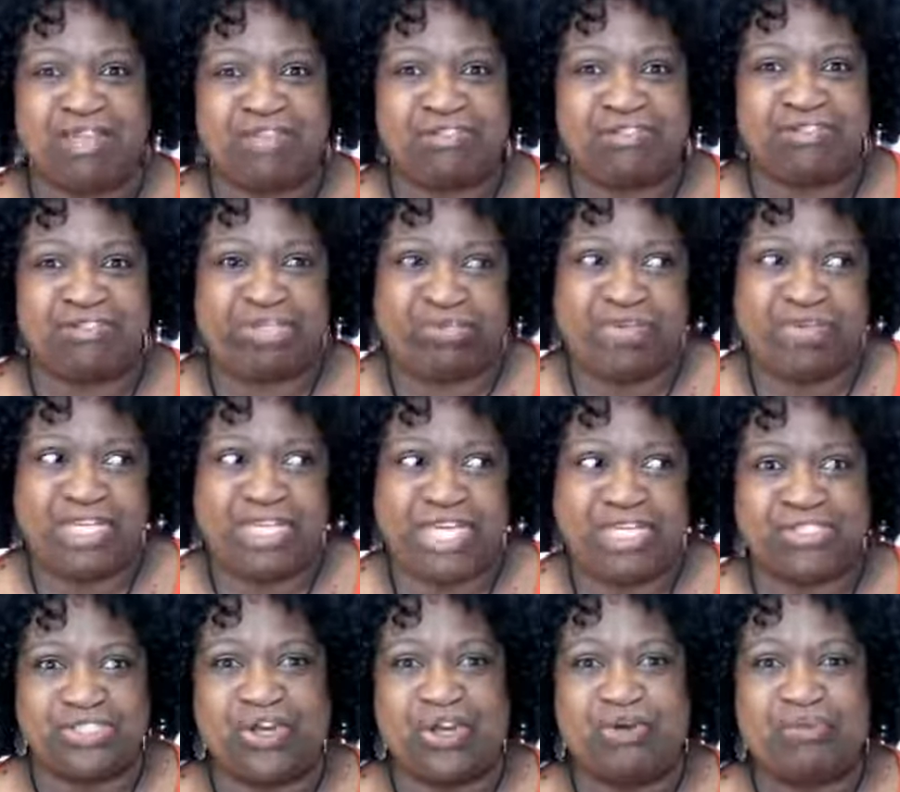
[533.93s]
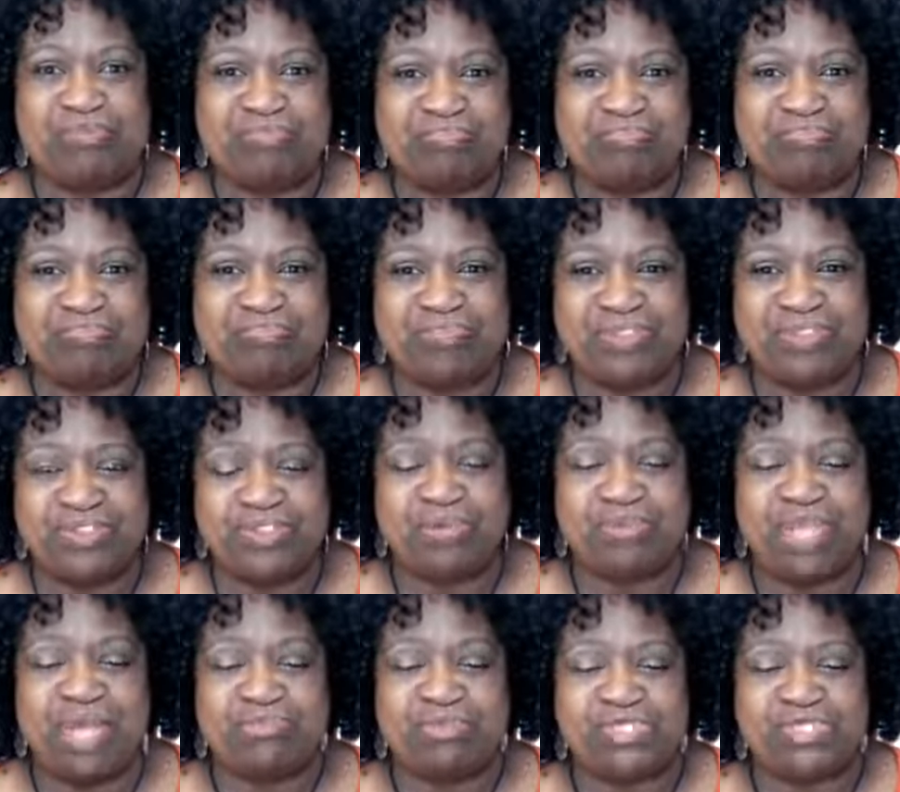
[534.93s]
3 days ago. So
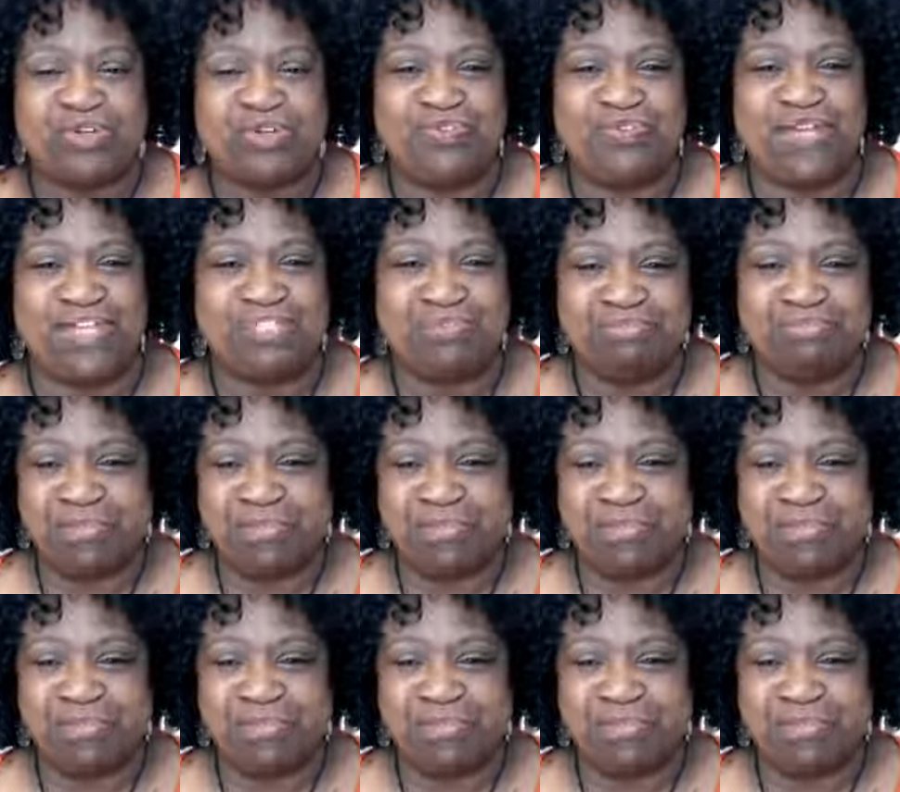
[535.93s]
that was so fun.